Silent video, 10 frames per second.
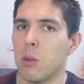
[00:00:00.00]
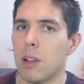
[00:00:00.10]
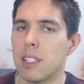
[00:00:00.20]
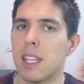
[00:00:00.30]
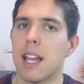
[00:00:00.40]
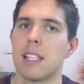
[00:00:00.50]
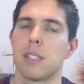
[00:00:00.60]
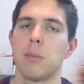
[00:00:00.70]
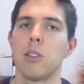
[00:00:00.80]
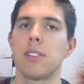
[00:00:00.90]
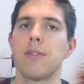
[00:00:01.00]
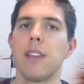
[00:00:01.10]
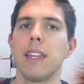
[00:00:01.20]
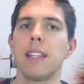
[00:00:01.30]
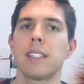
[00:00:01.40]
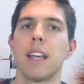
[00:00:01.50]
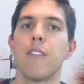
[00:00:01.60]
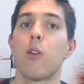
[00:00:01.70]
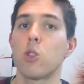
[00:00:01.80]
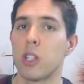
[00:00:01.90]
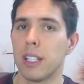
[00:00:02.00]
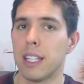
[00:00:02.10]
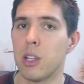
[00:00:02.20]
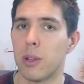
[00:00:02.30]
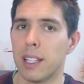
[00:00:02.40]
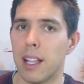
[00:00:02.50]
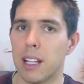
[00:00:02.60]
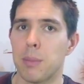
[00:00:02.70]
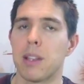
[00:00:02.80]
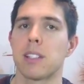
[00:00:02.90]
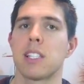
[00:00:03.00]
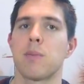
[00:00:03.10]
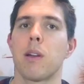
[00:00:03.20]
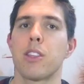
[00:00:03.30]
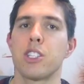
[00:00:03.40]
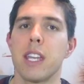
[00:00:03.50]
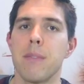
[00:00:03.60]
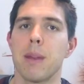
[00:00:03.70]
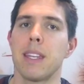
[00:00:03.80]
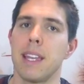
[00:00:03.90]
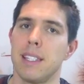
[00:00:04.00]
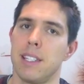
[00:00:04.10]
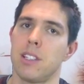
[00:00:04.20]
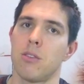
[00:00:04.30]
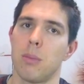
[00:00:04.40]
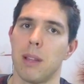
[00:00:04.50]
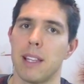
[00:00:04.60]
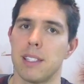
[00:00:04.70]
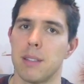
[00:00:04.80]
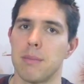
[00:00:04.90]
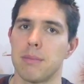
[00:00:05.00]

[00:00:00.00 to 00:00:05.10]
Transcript: ones that has some loose fittings, fortunately you're in luck because it's both cheap and easy to replace them.